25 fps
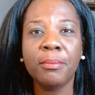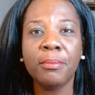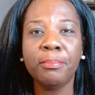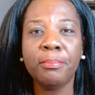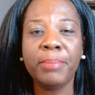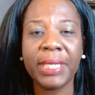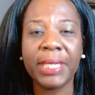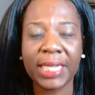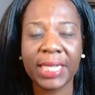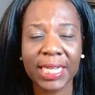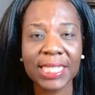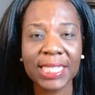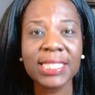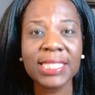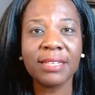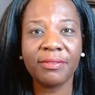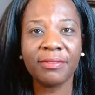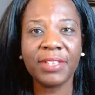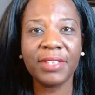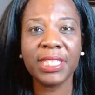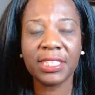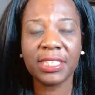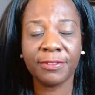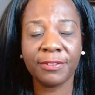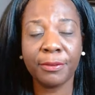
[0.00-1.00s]
because of
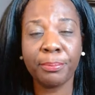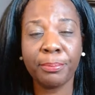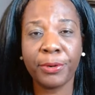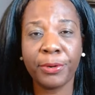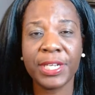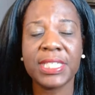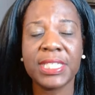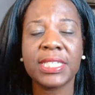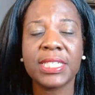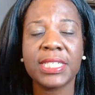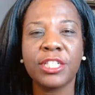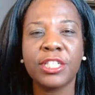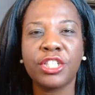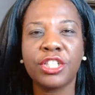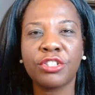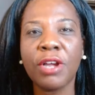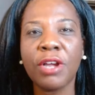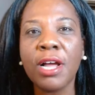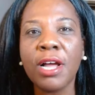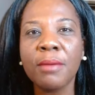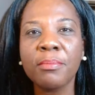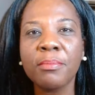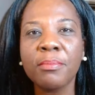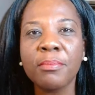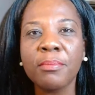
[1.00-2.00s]
this for President
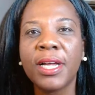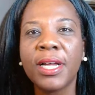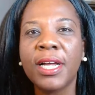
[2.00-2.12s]
Trump.